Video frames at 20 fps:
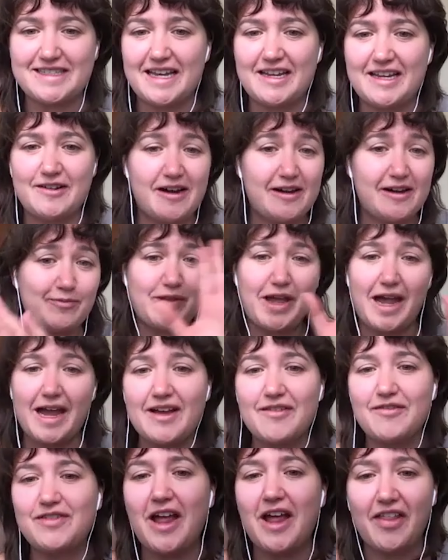And I
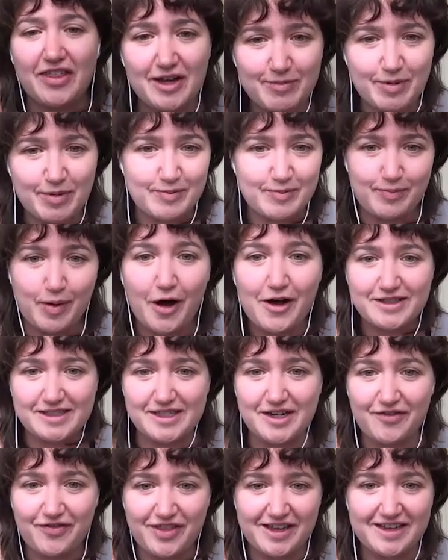have nothing but
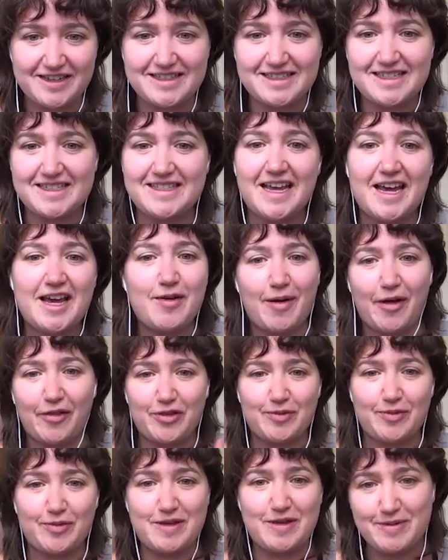positive things to say about the
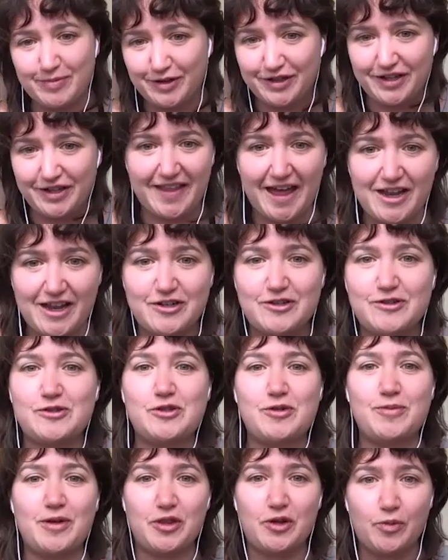people in that
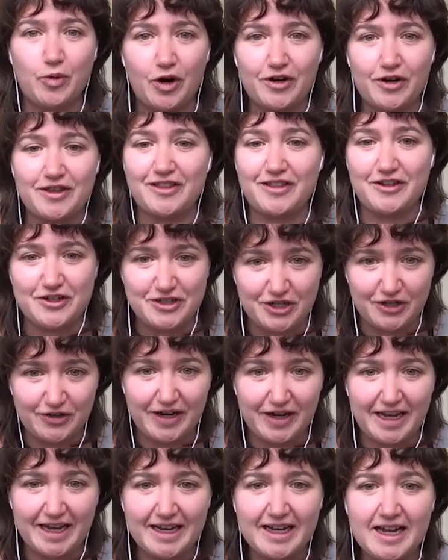newsroom and the work that they're
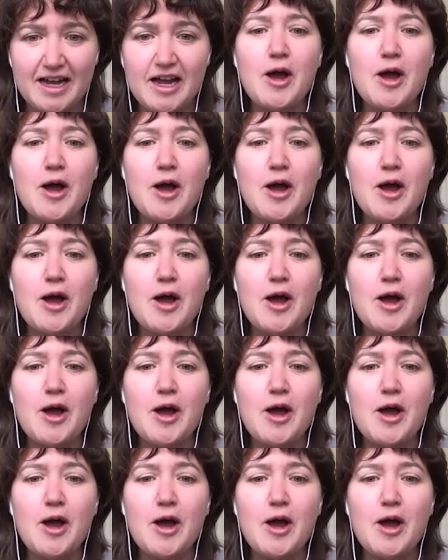doing.